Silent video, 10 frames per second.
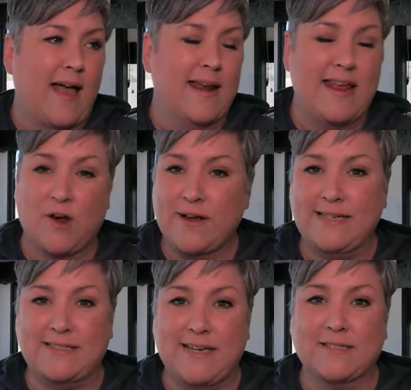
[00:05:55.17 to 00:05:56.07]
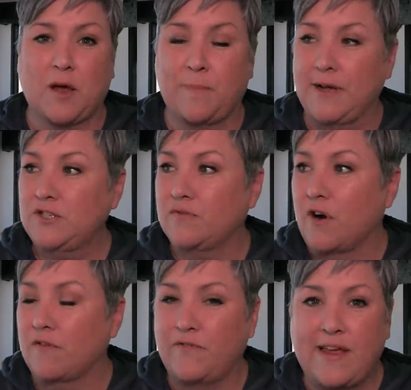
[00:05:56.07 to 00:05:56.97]
And here he sees a bunch of
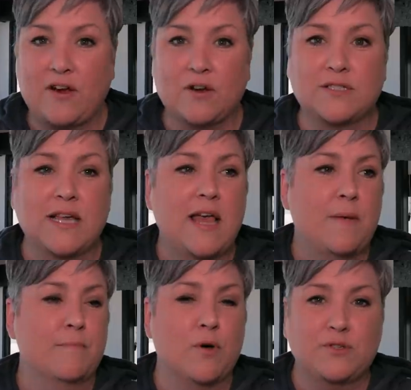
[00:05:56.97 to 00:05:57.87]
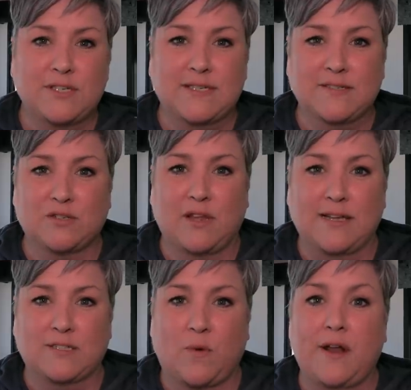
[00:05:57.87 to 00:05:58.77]
RVers, motion sensor
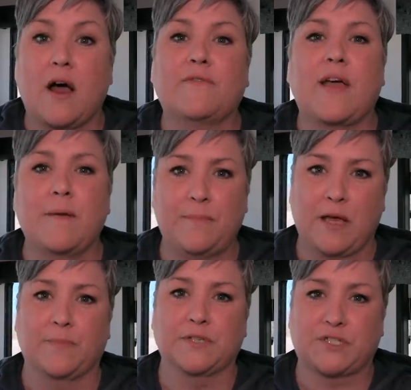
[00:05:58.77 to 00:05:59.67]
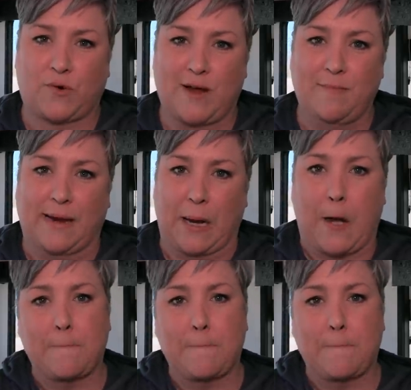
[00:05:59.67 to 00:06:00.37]
lights going off, and people screaming.